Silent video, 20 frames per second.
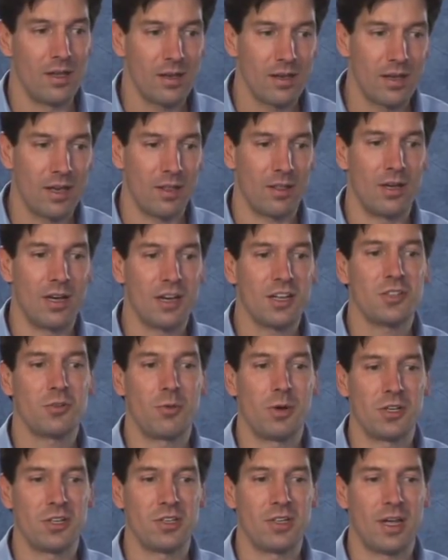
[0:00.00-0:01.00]
Now, the next
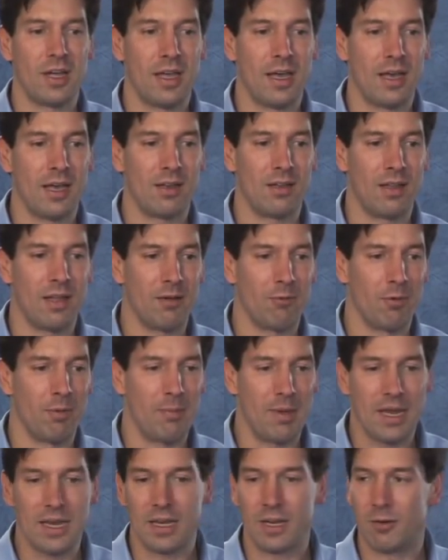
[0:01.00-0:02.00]
question I had
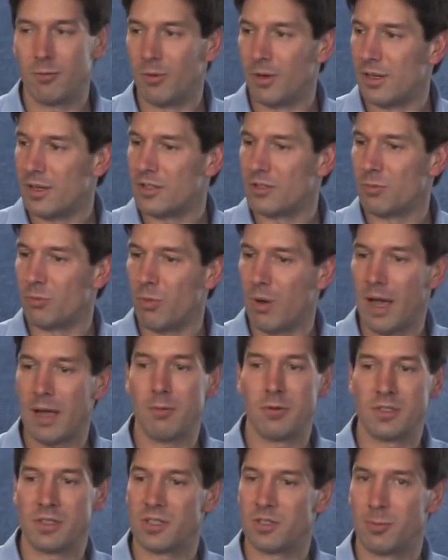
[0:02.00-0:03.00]
remaining was why
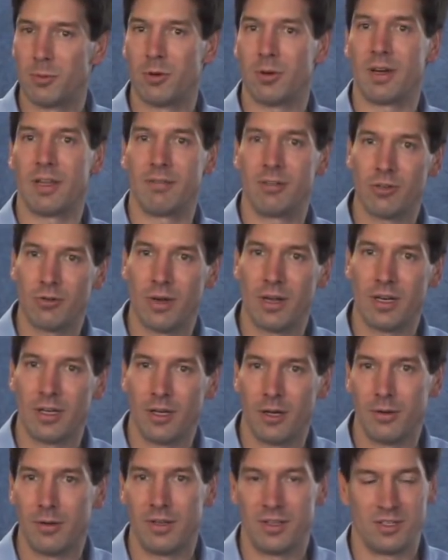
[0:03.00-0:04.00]
was Explorer even trying to
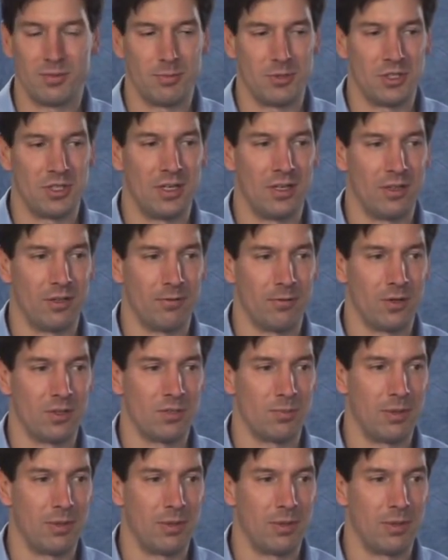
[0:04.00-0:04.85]
go to this machine in the first